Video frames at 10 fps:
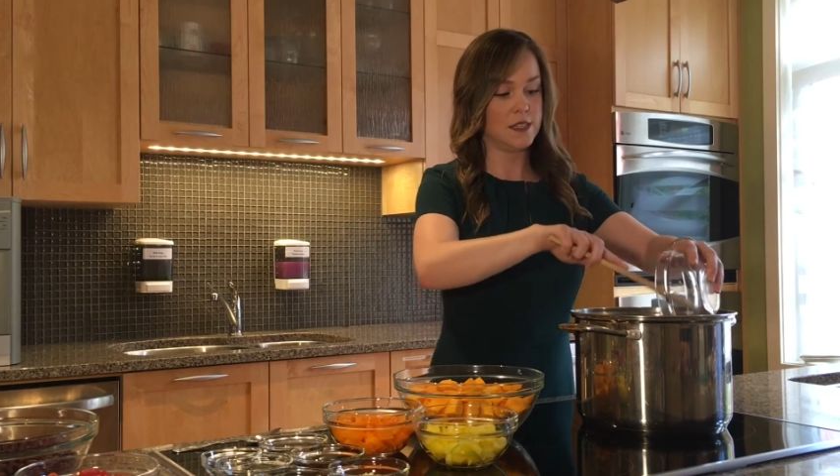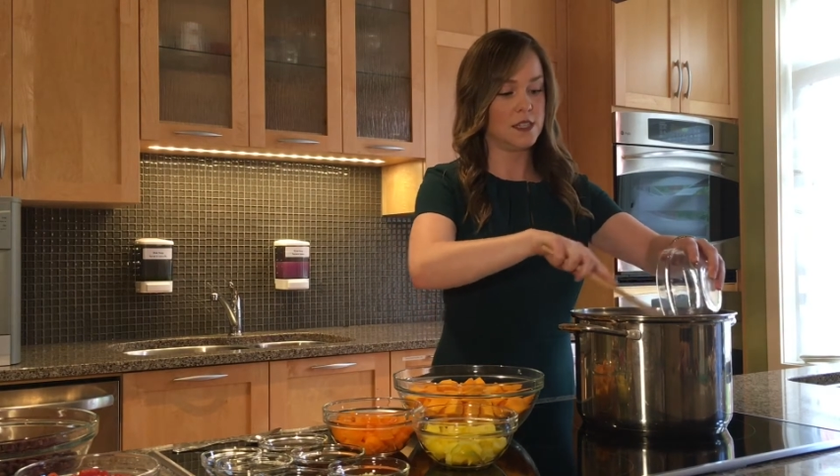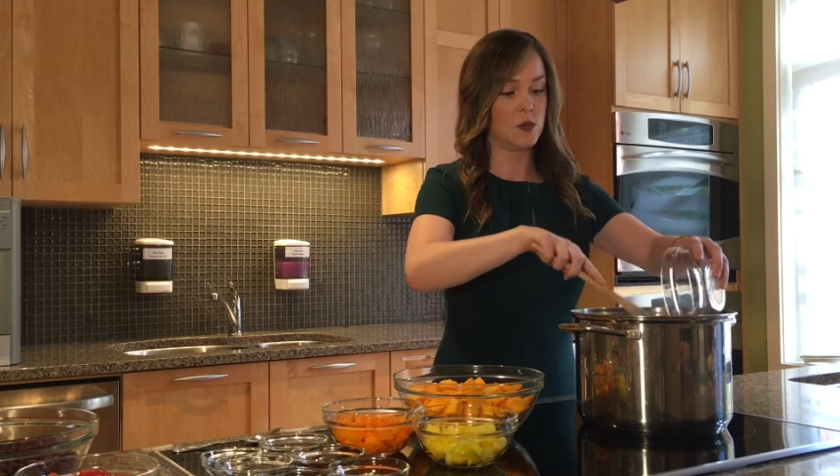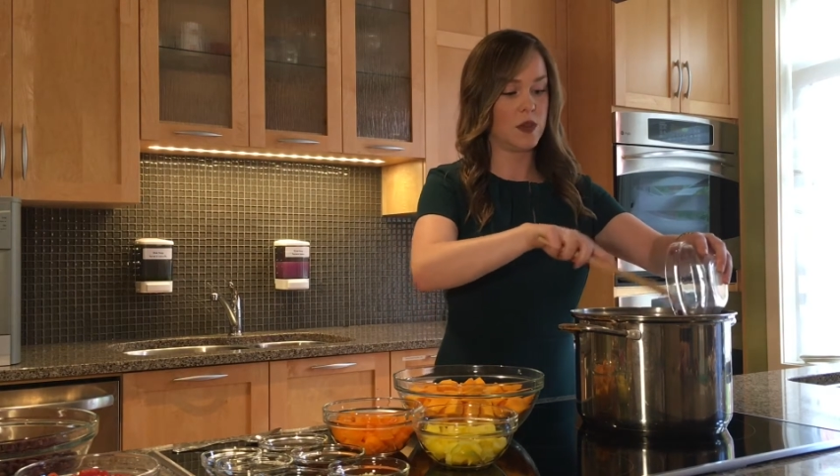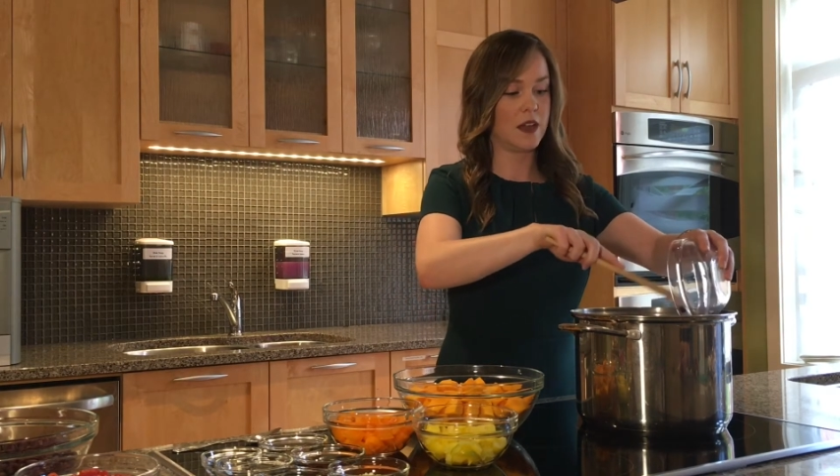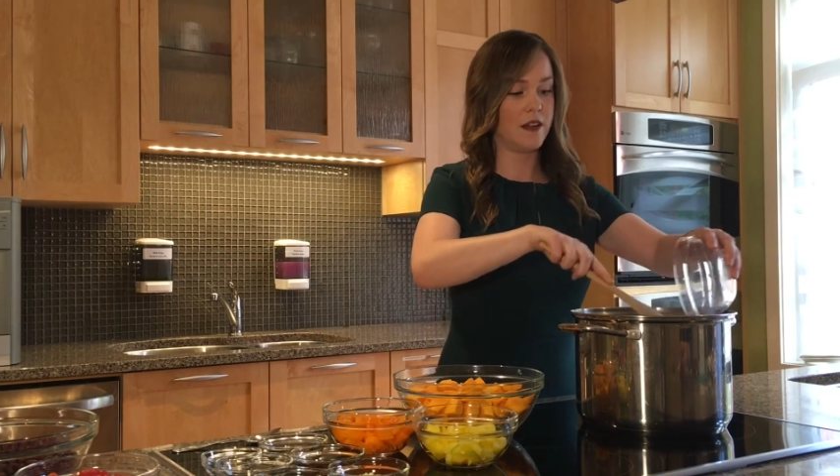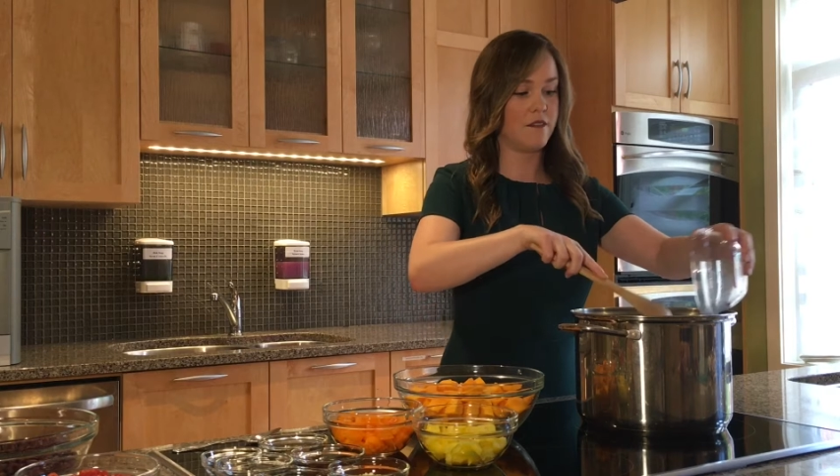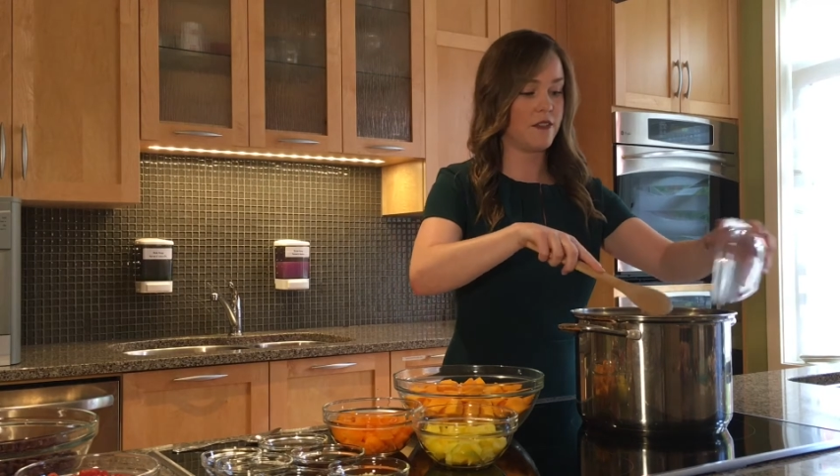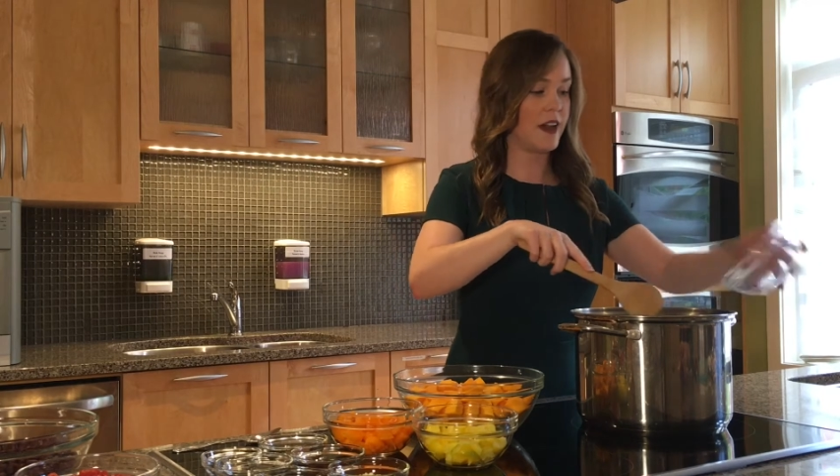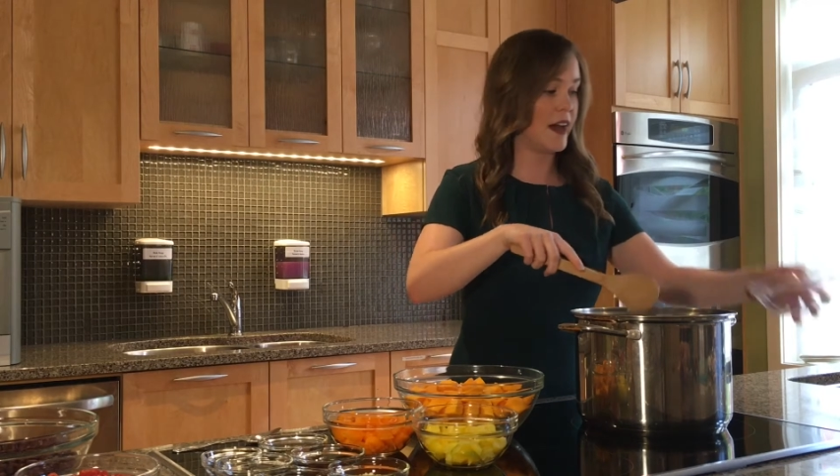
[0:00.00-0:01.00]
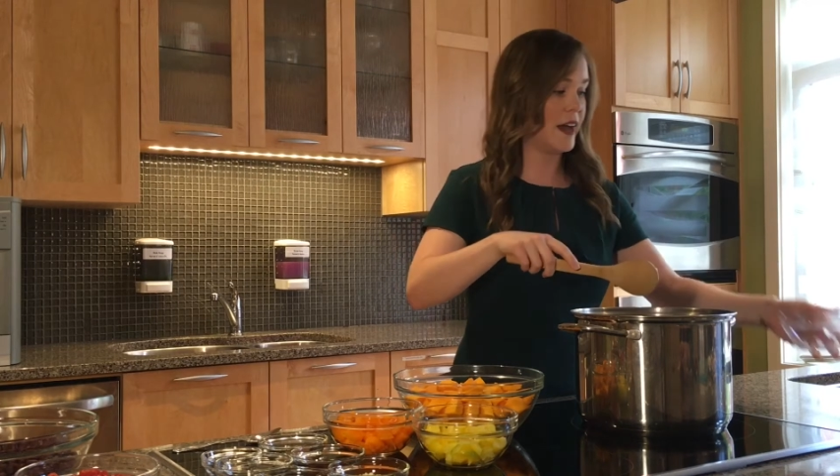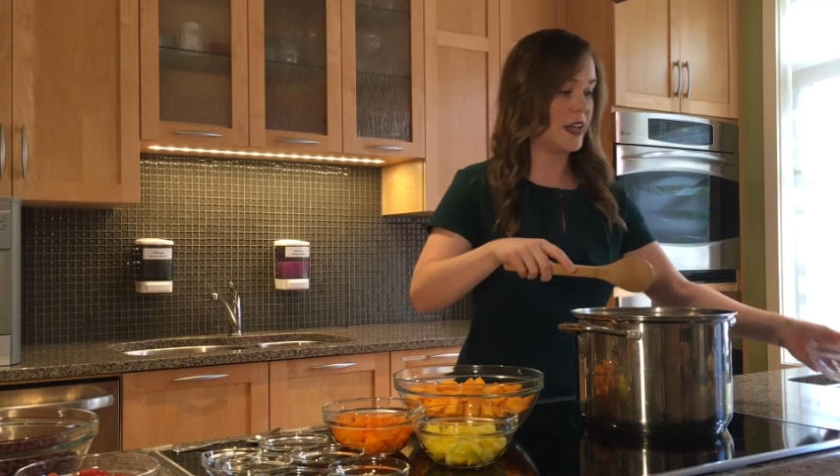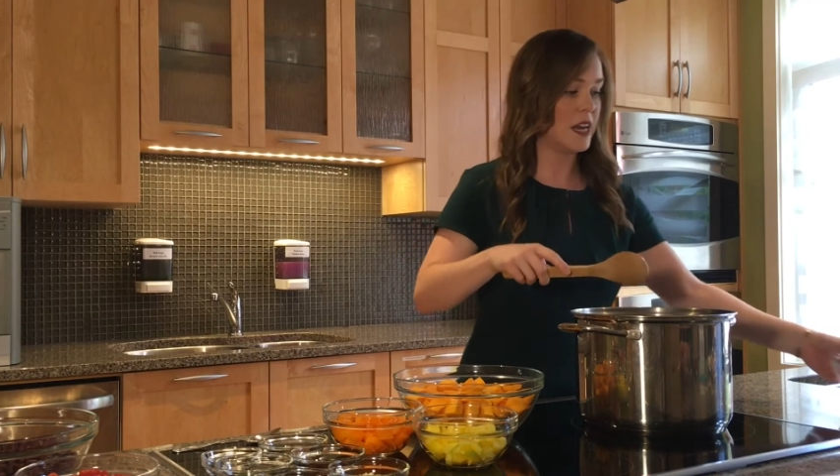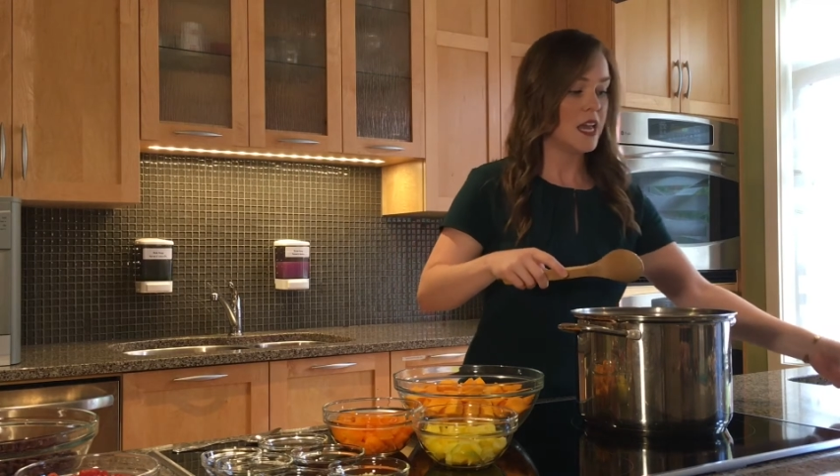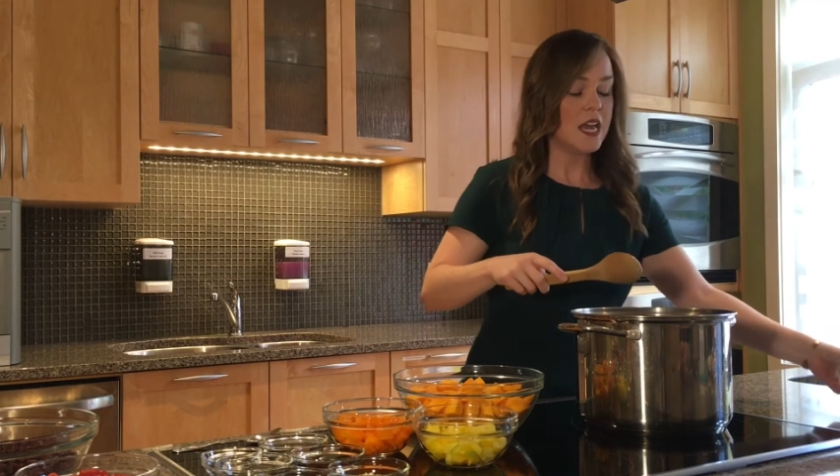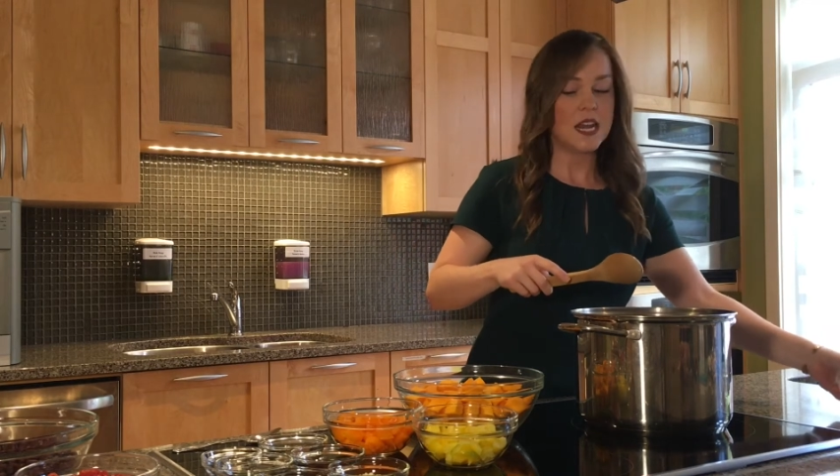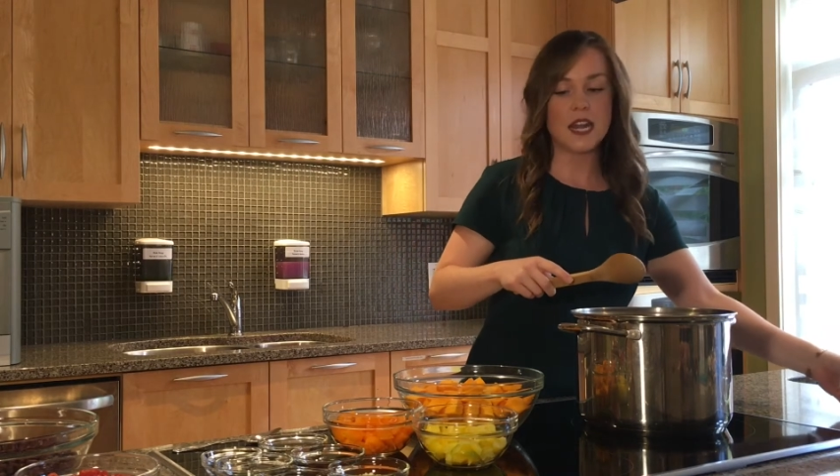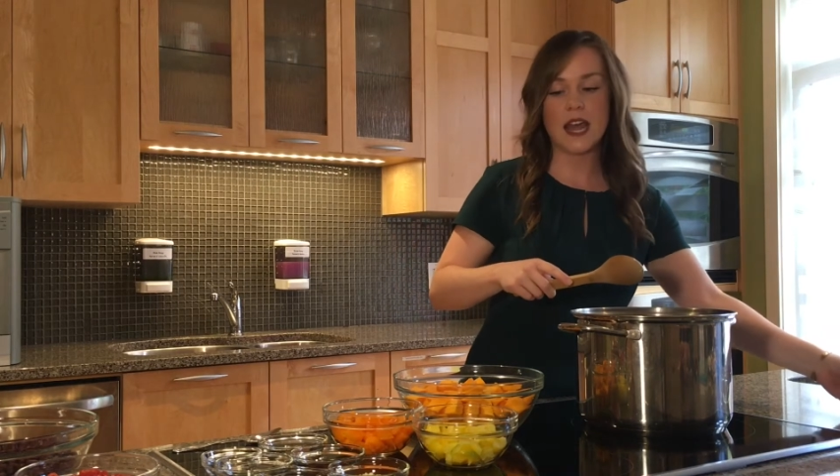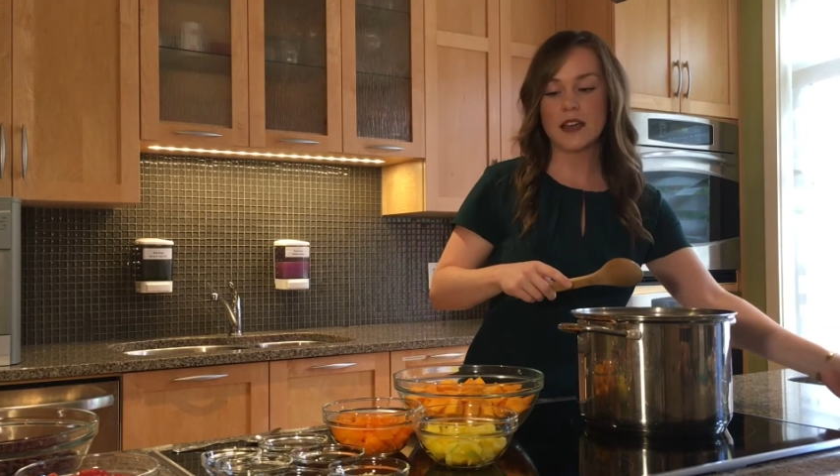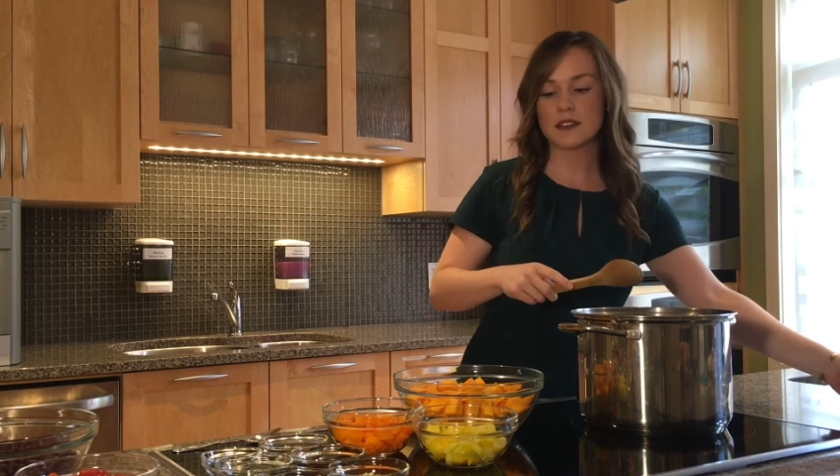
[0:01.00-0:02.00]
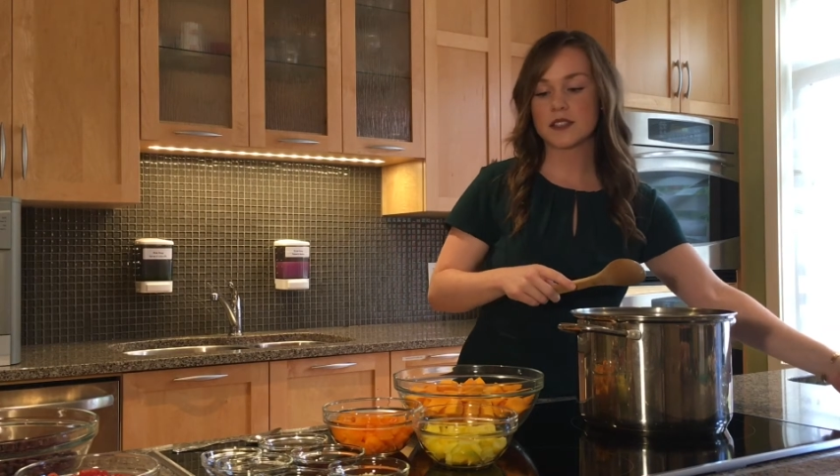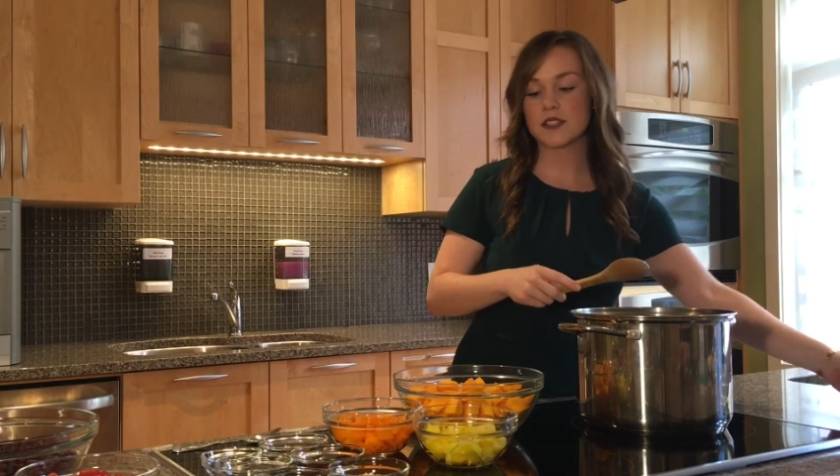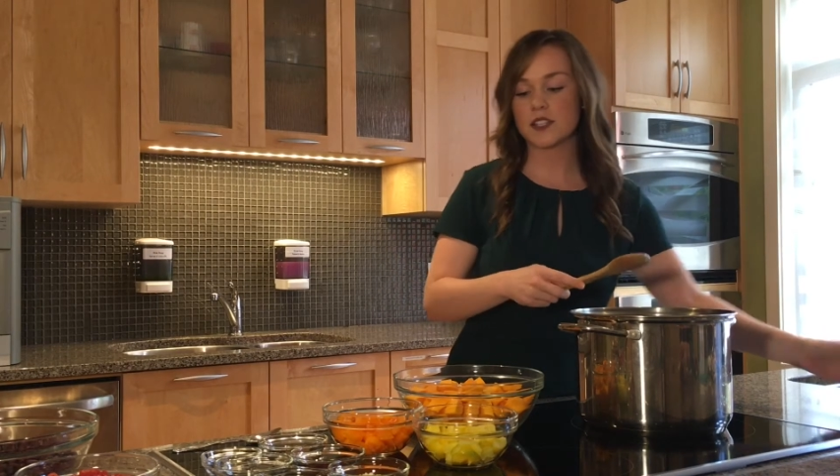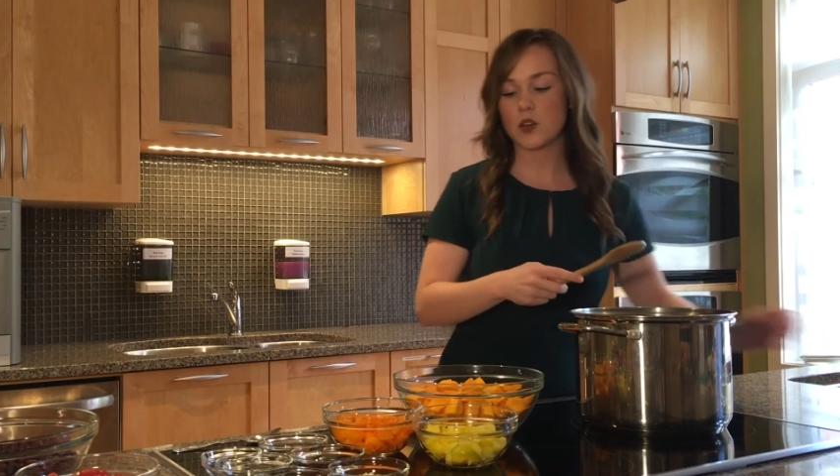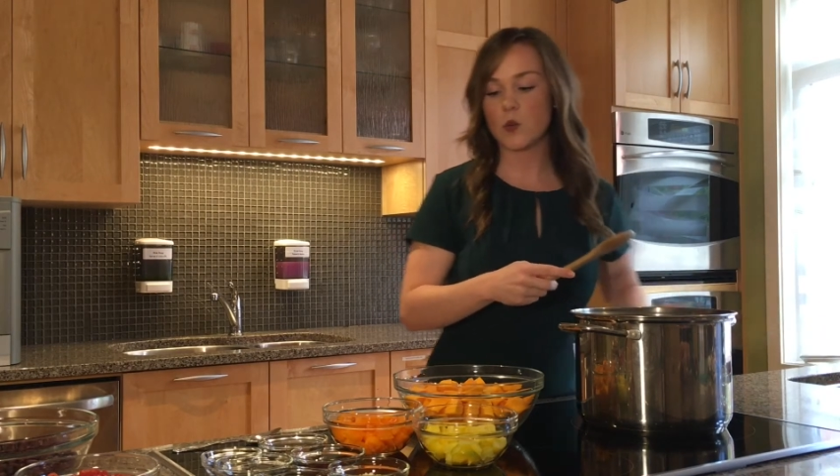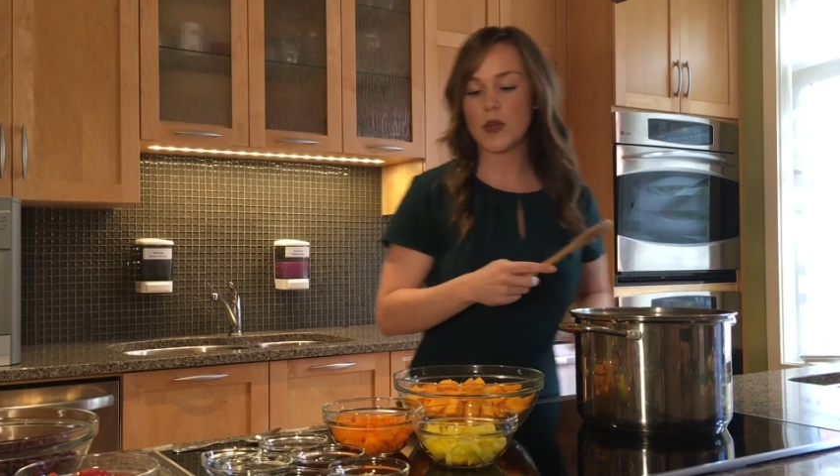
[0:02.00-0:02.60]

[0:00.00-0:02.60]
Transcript: So we have that. Next,